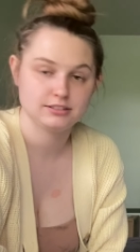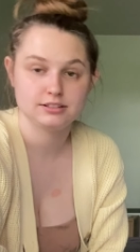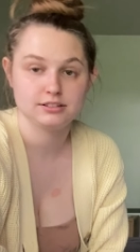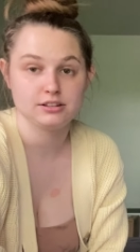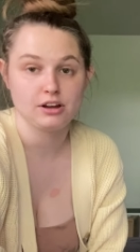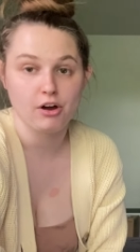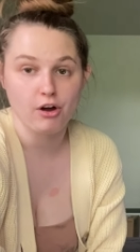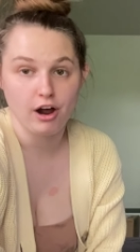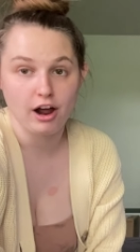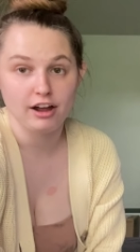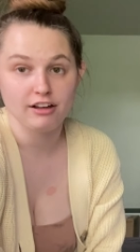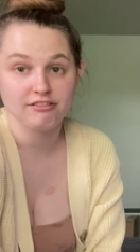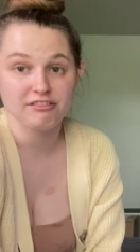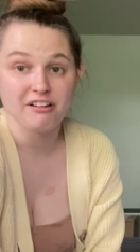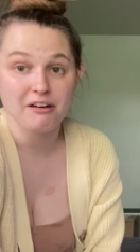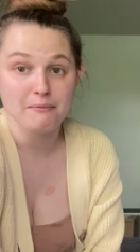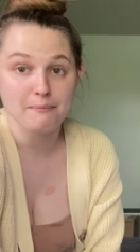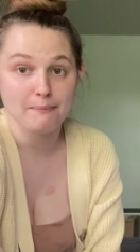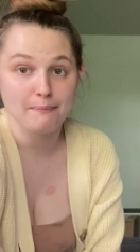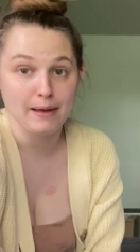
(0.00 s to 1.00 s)
So
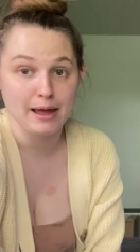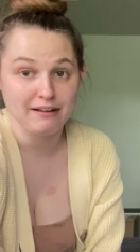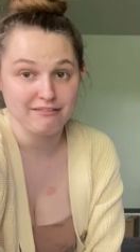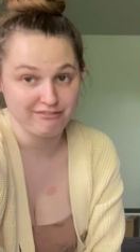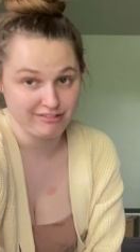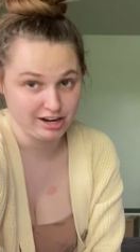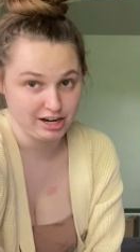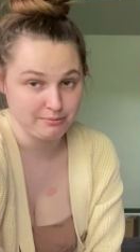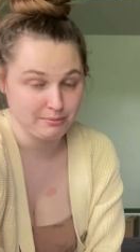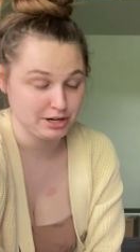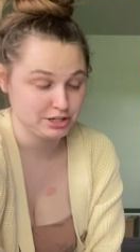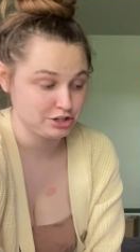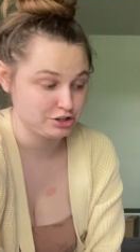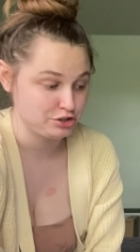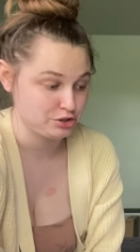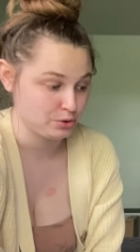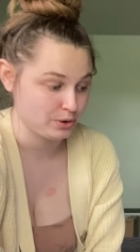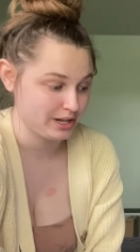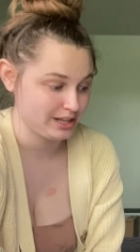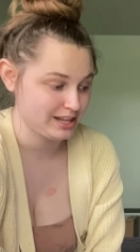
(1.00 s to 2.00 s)
I've been very much
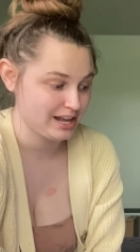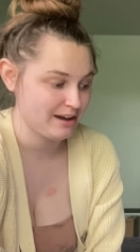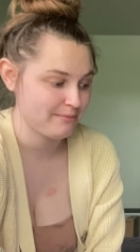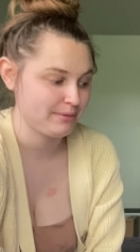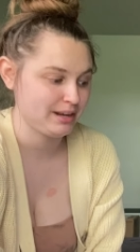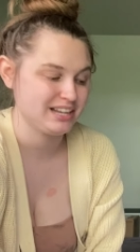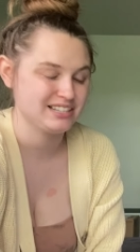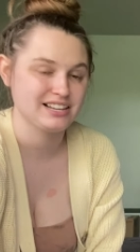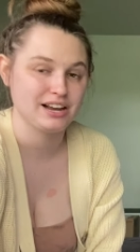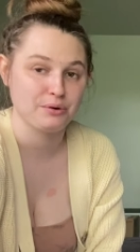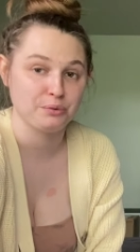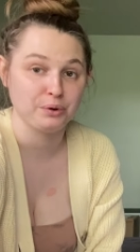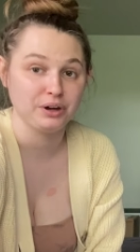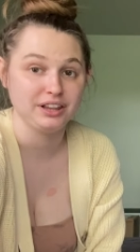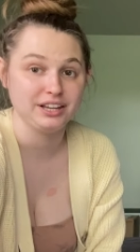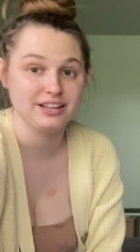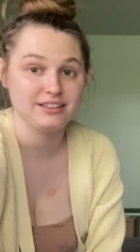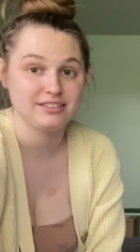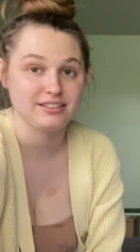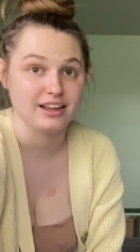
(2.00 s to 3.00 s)
enjoying that because I
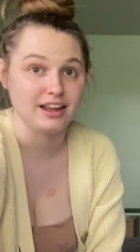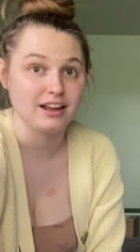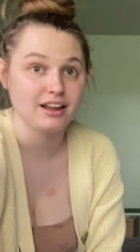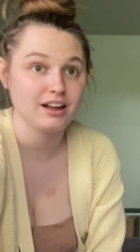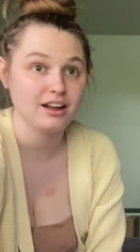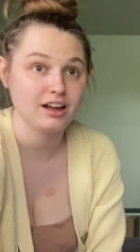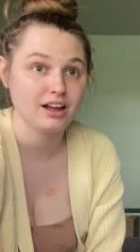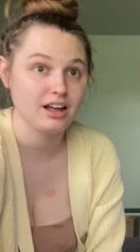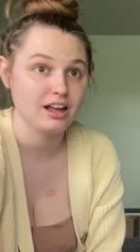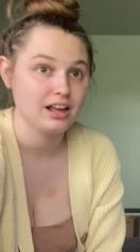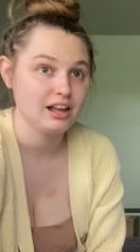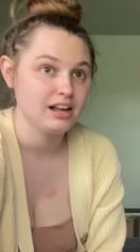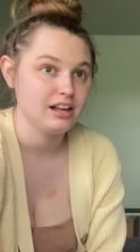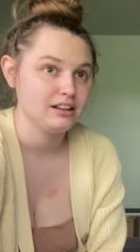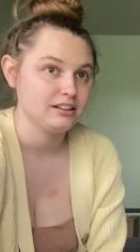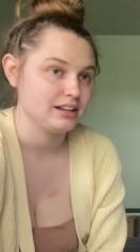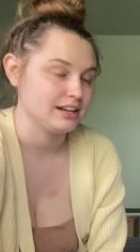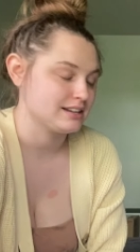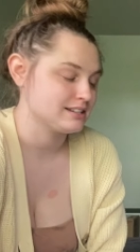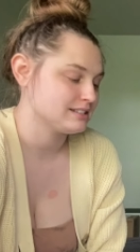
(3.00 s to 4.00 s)
really think,
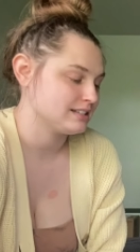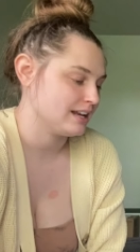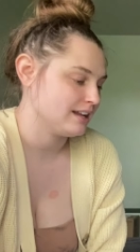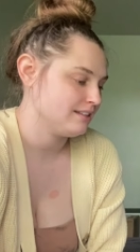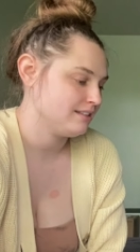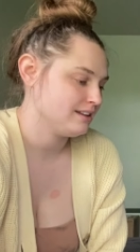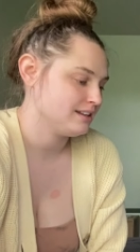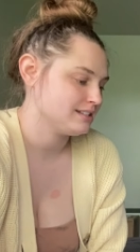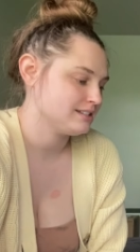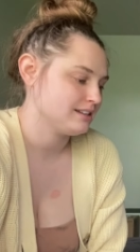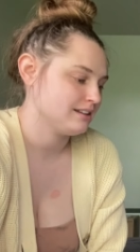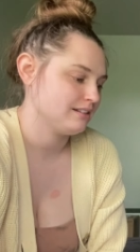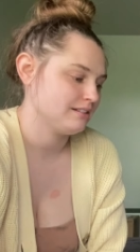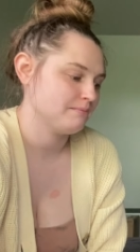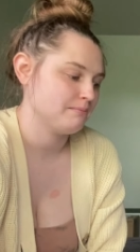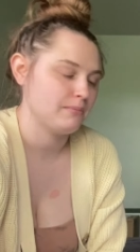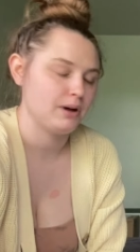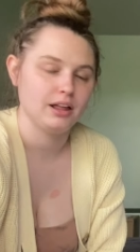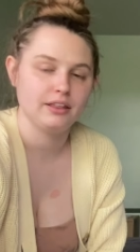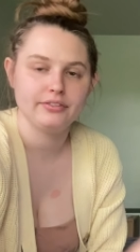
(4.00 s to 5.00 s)
like say this
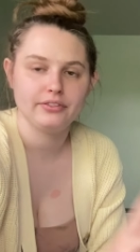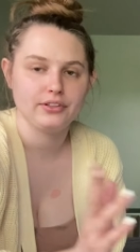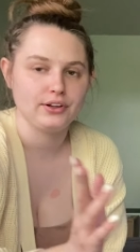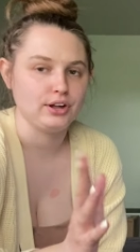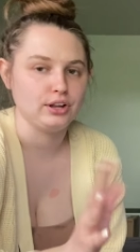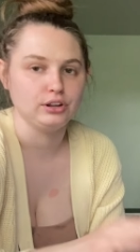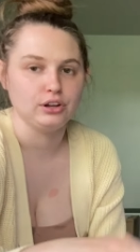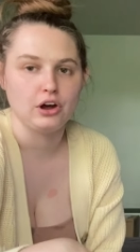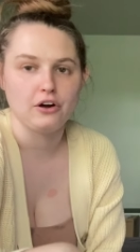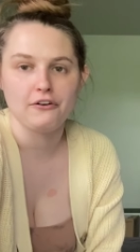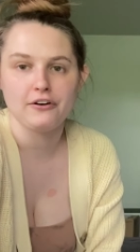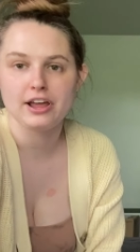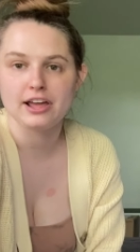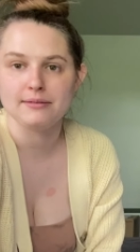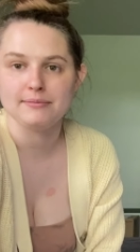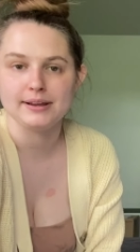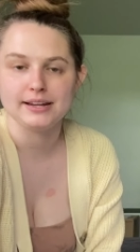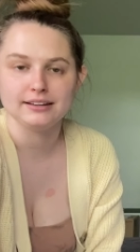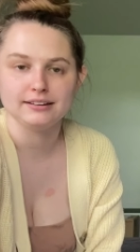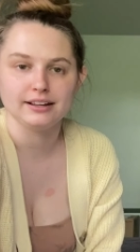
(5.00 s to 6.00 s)
month alone, I
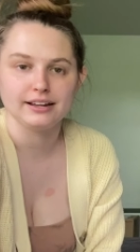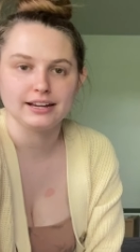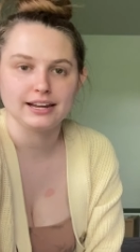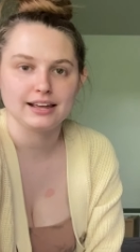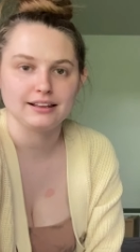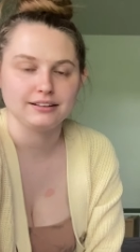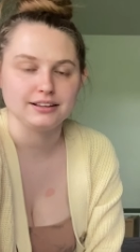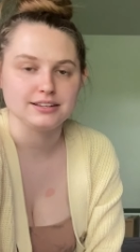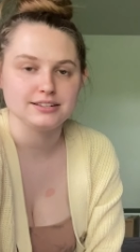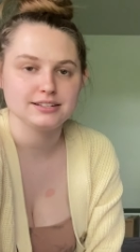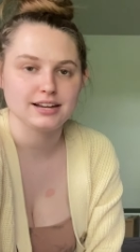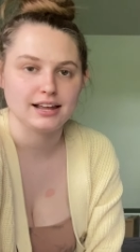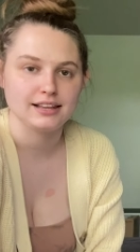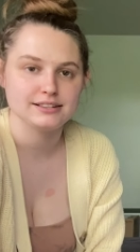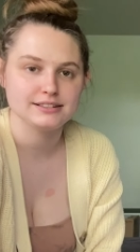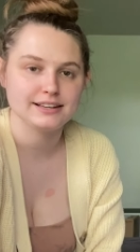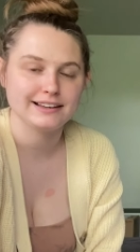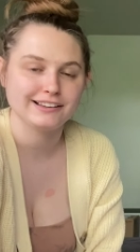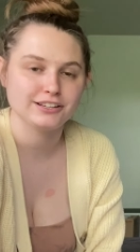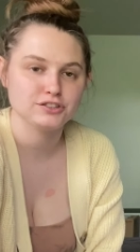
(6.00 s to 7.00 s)
made like at least
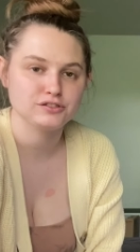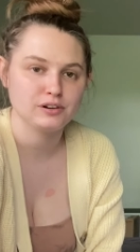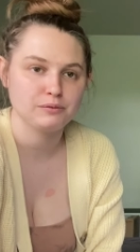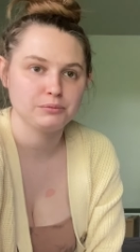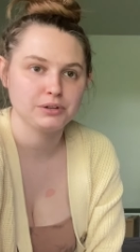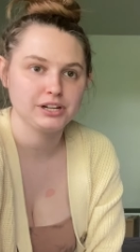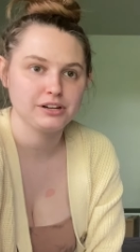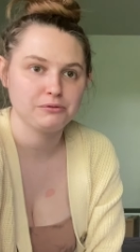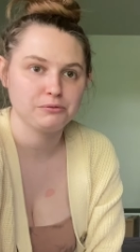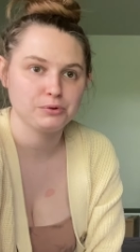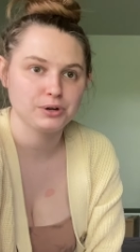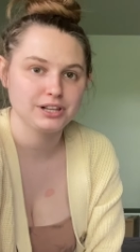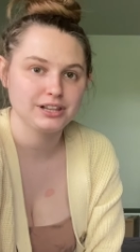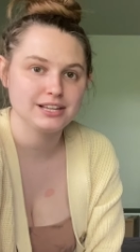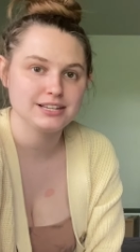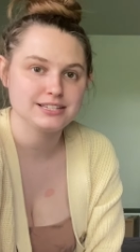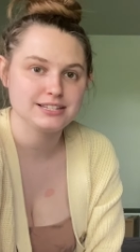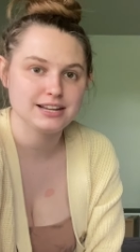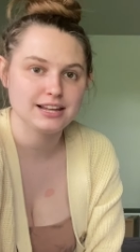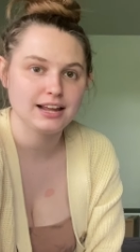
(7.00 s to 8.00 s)
ten sales from
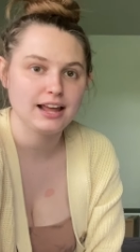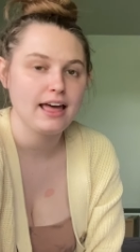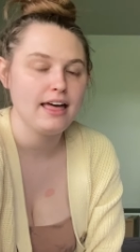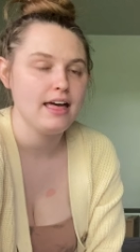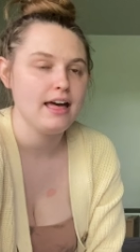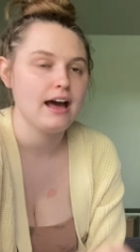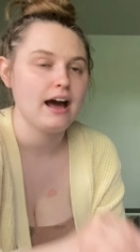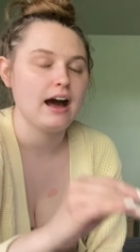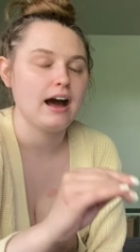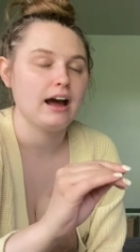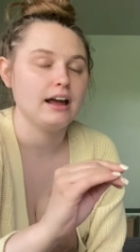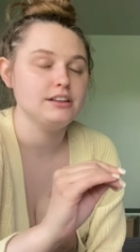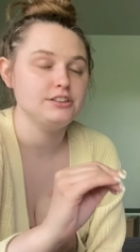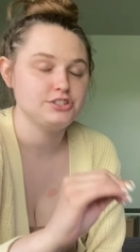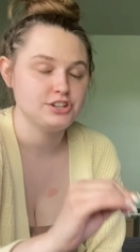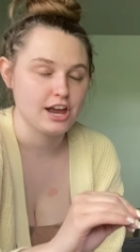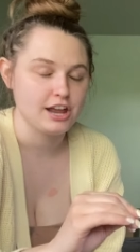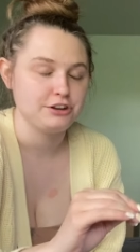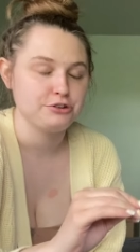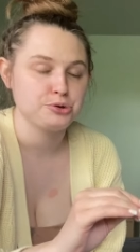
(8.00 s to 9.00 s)
relisting. I
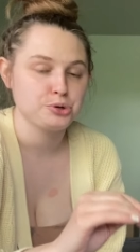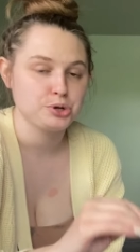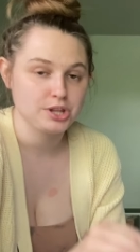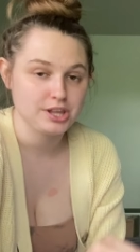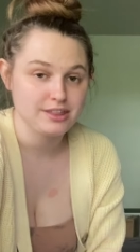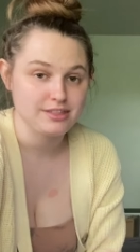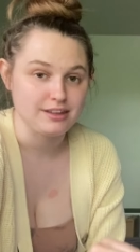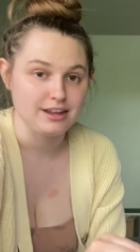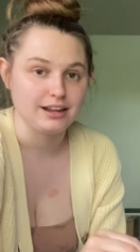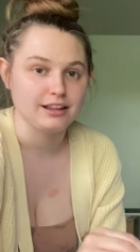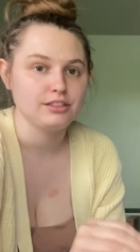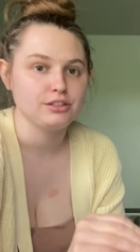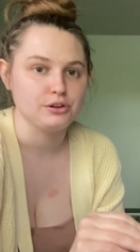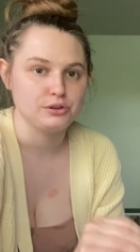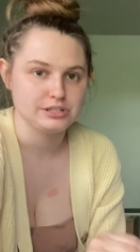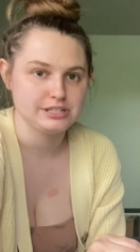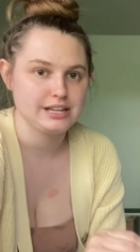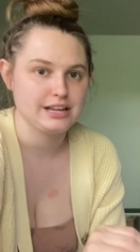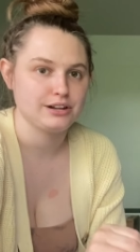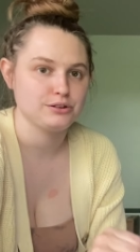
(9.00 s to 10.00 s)
genuinely think
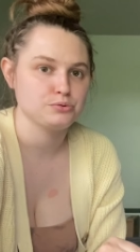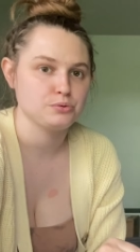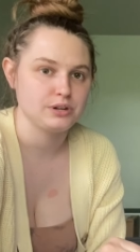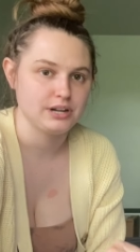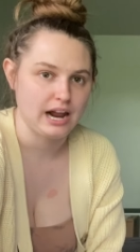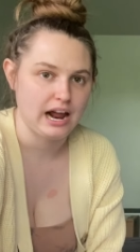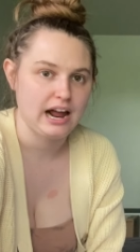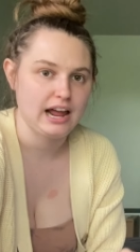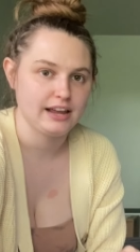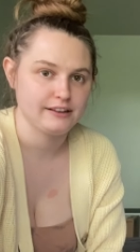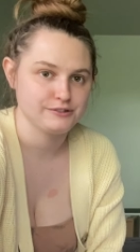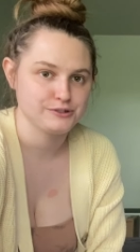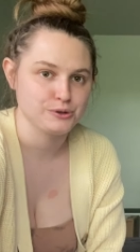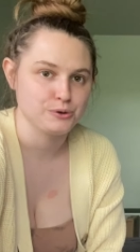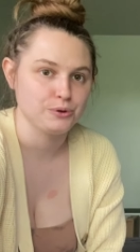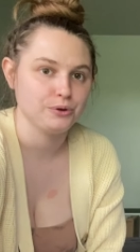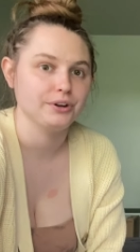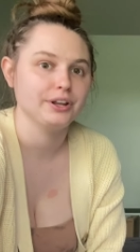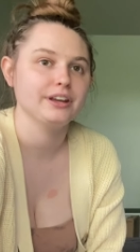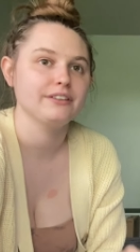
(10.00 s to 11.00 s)
those things would not have
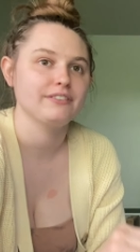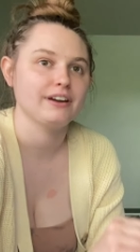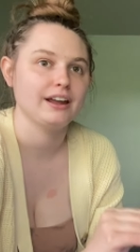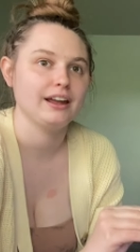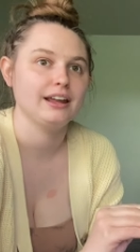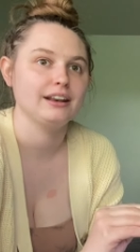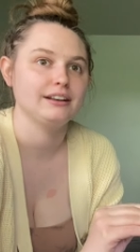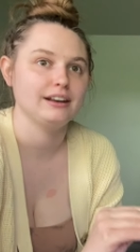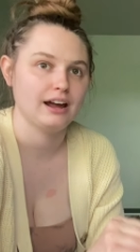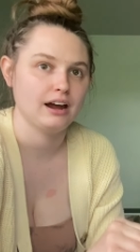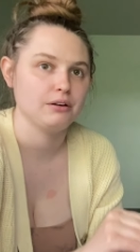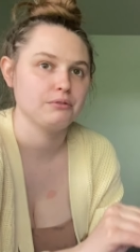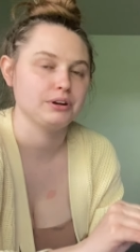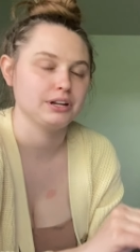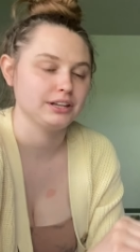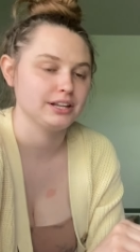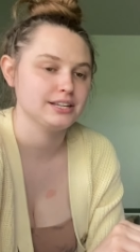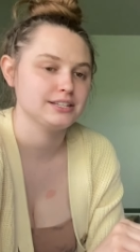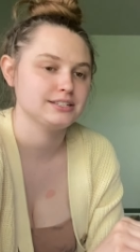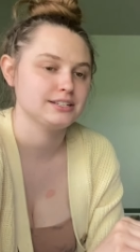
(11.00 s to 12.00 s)
sold if I had not
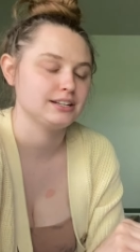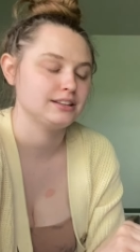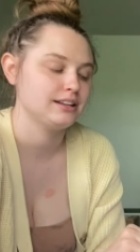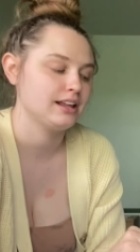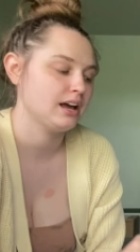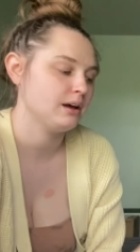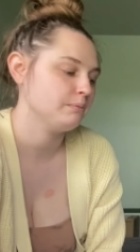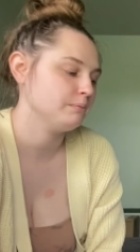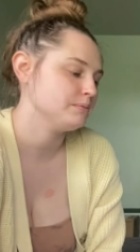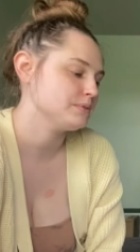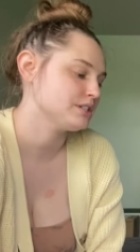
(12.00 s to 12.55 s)
relisted them.